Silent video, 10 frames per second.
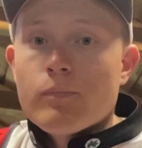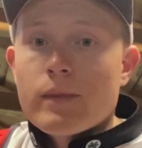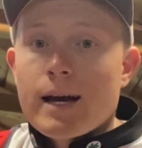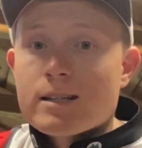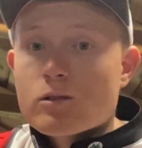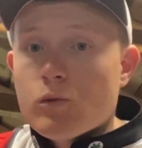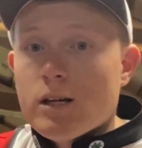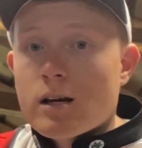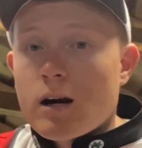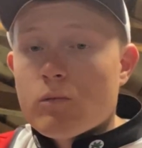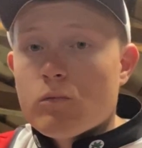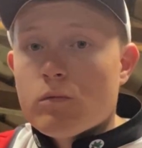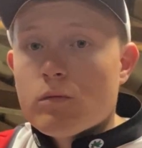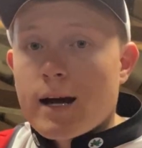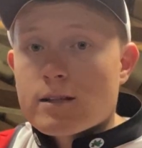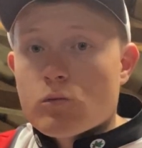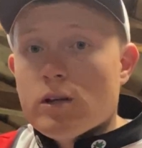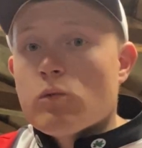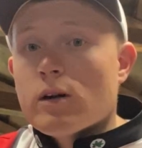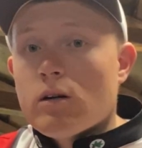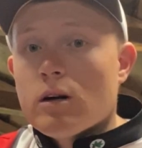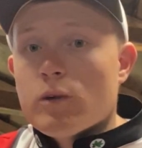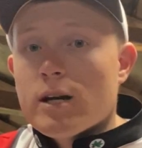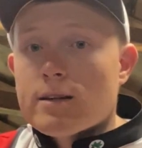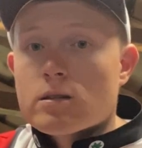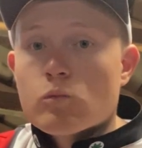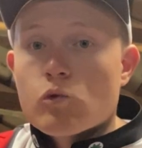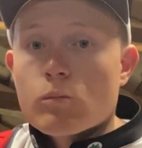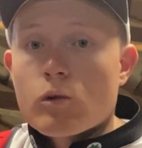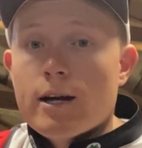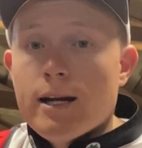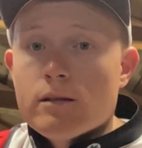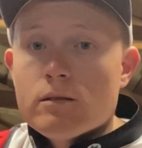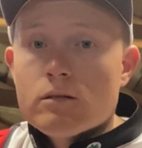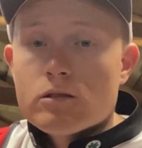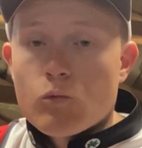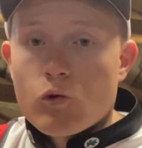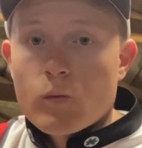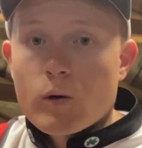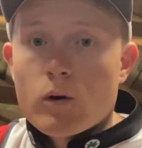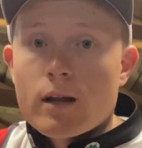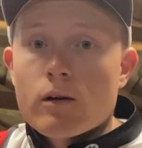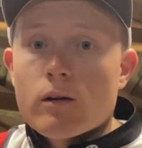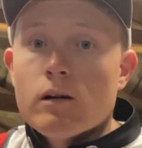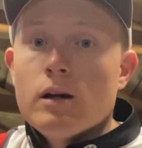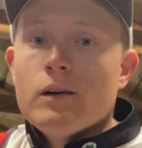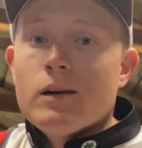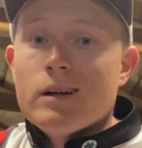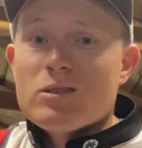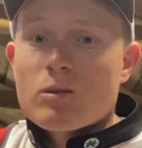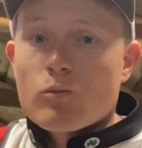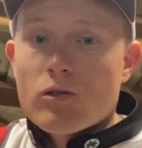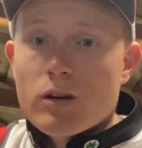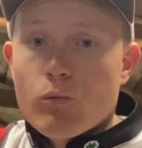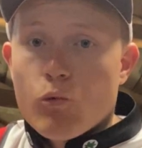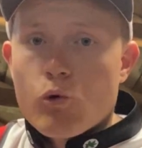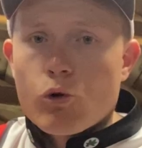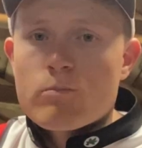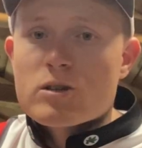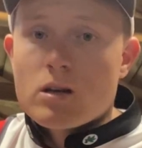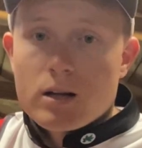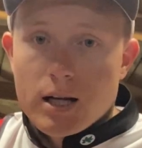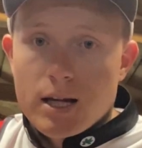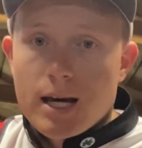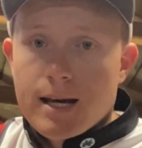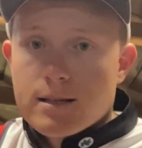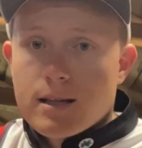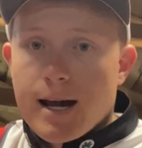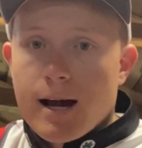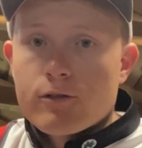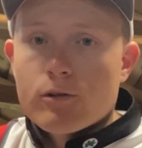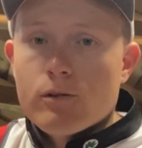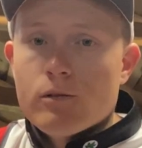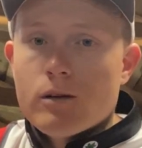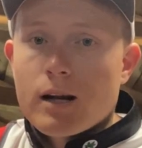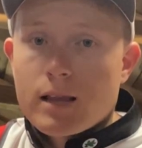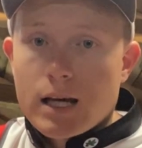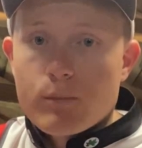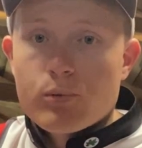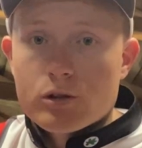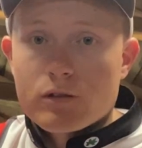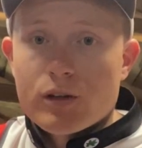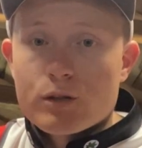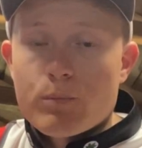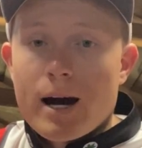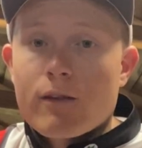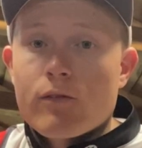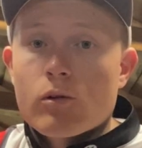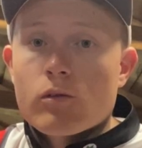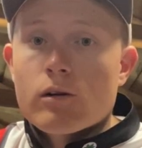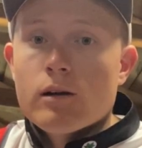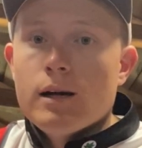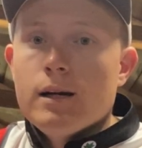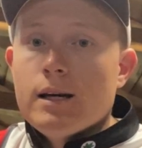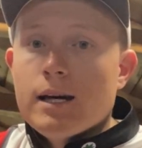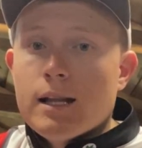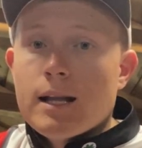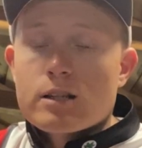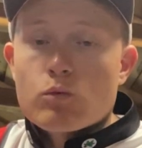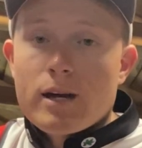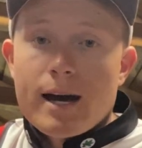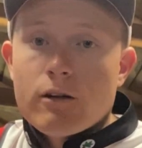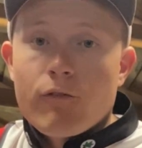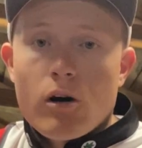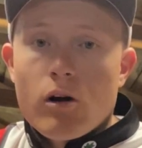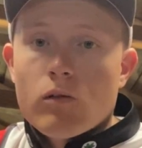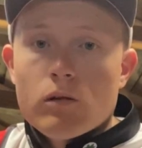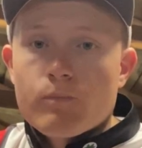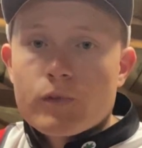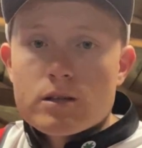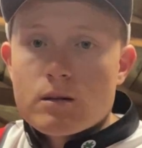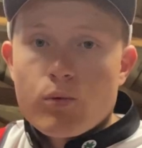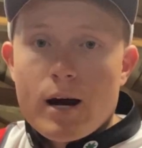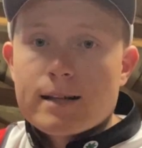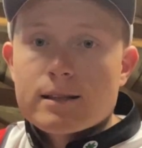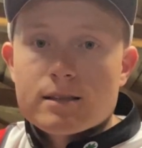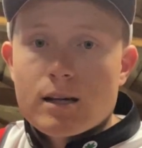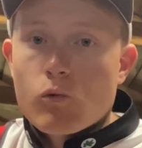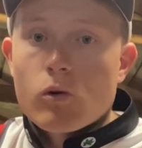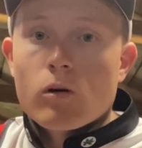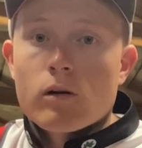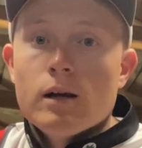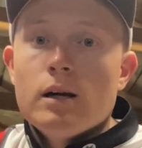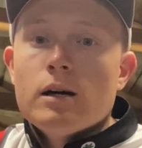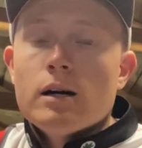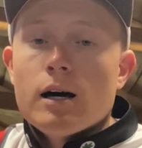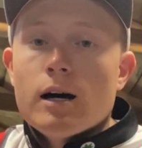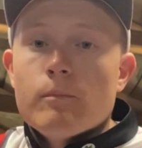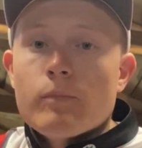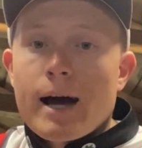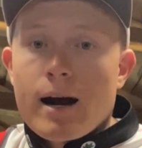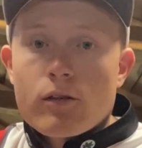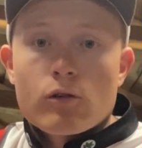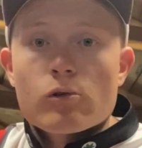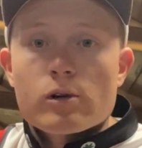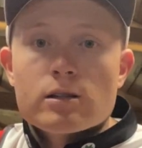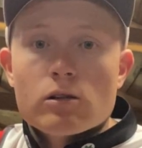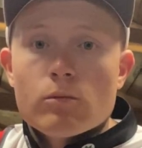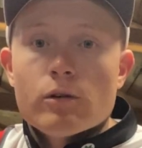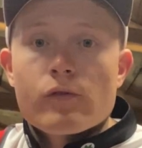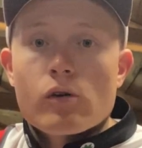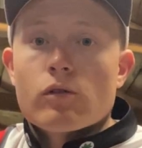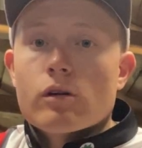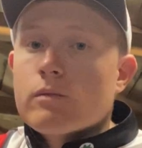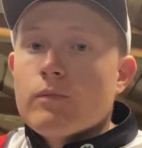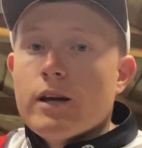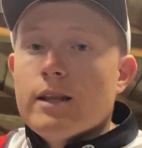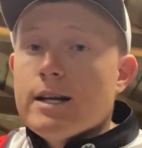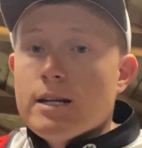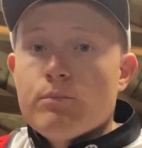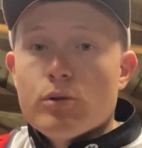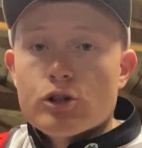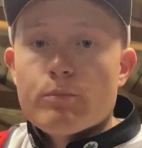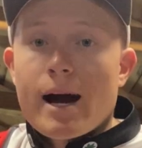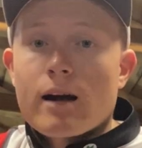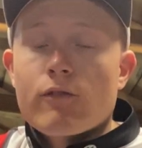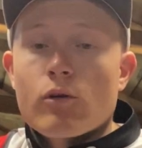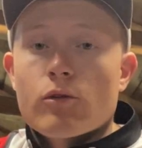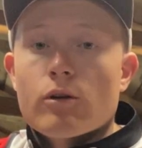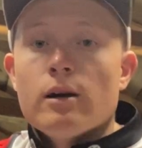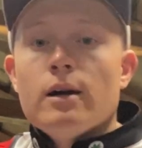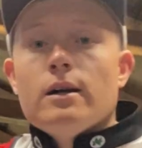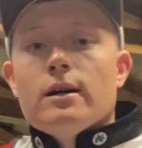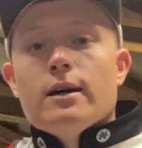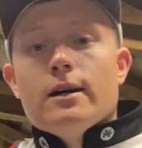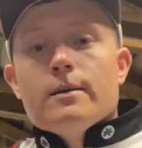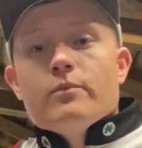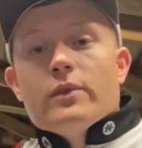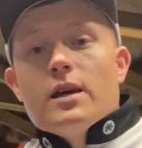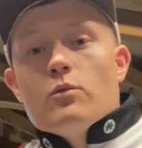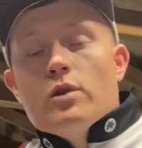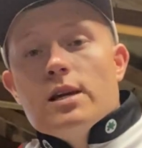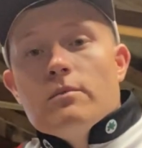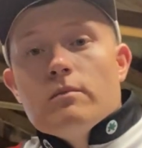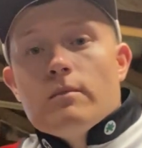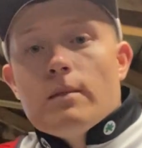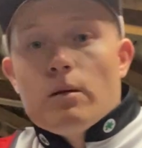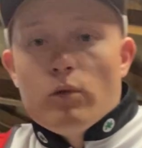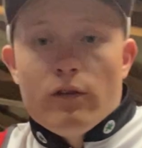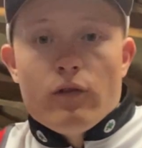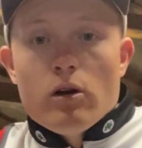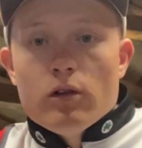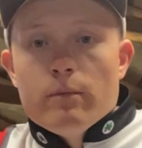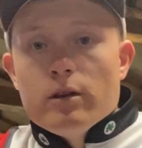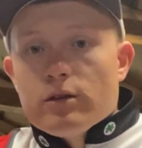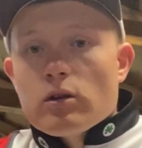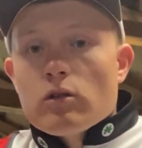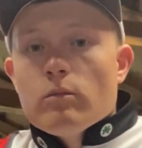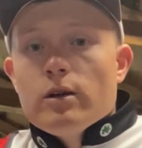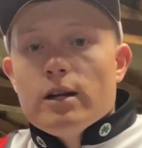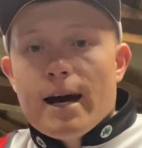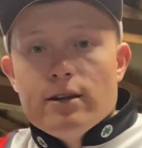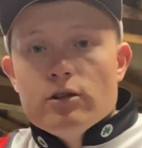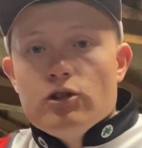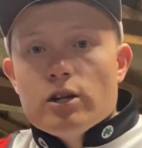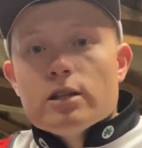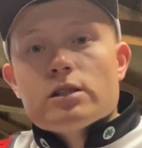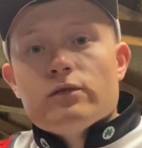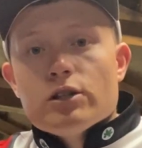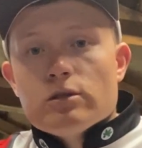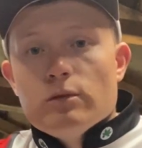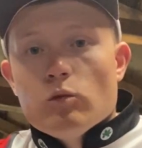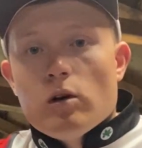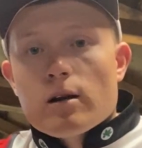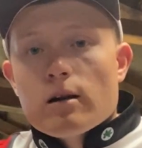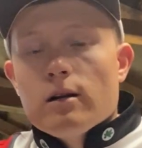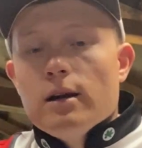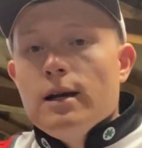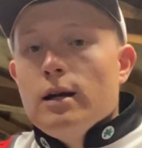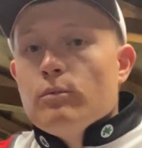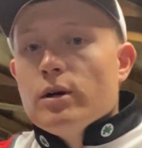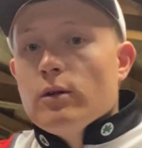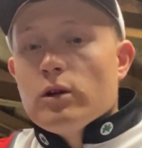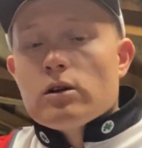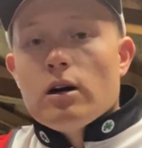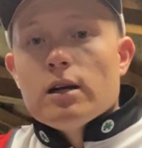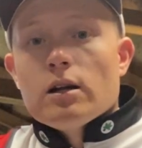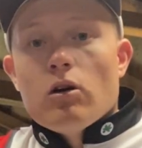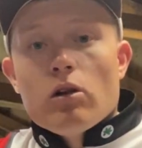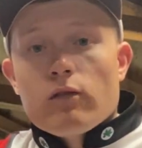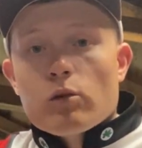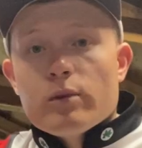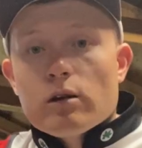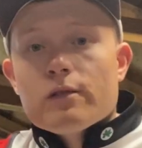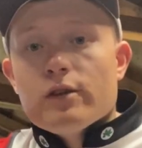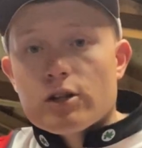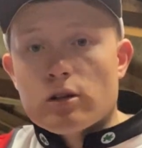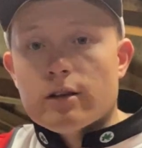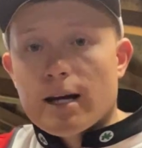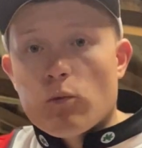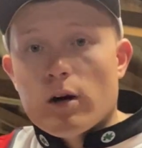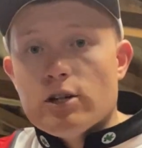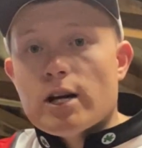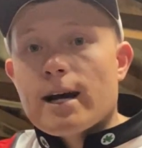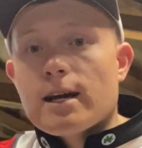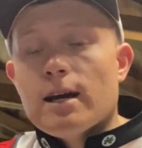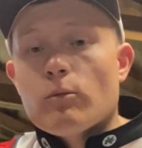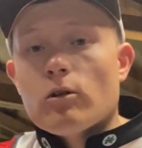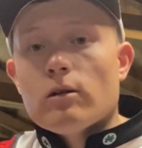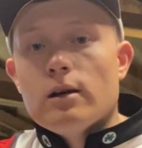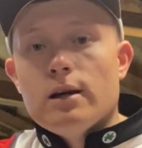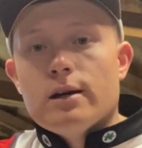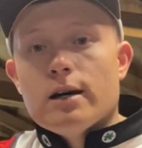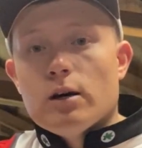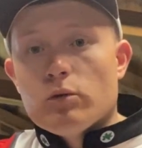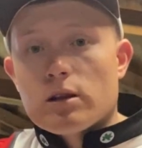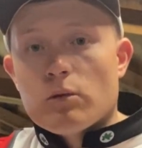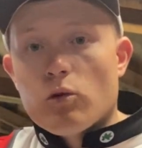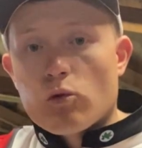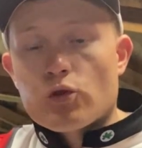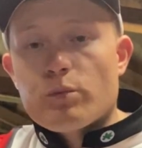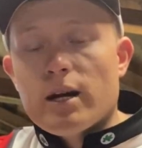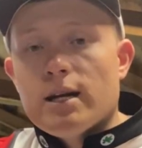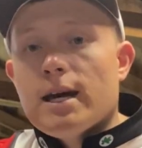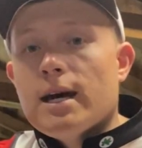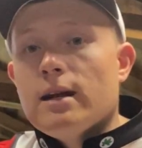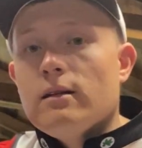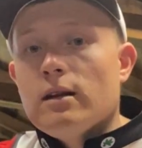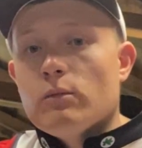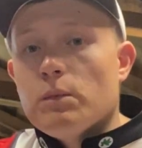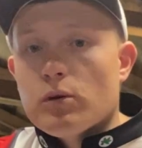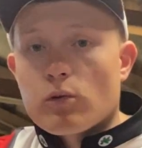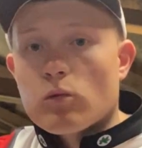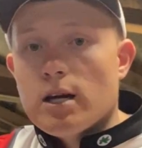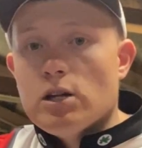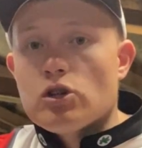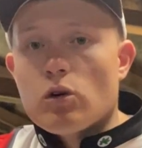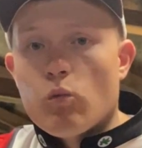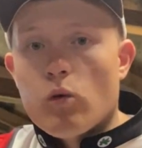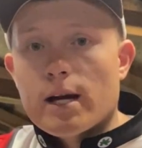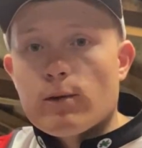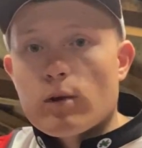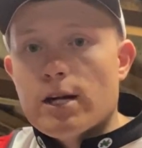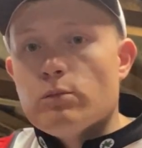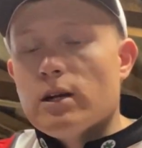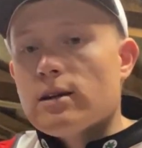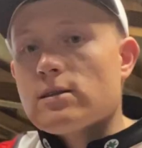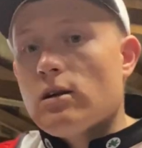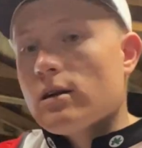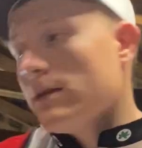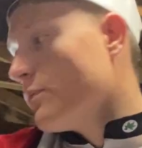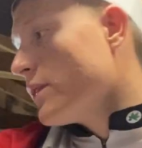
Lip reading: As the week went on, we had some warm rain, some warming weather, and some really warm, sunny days in the afternoon, and I think it pushed fish back farther, and we had to follow them because in practice they were out of the creeks a little bit farther, and they did push back farther, and we followed them in the tournament, had to adjust, fish some new water, but we caught all of our bigger fish on that white jackhammer with the orange painted head, and we put a white rage menace on it.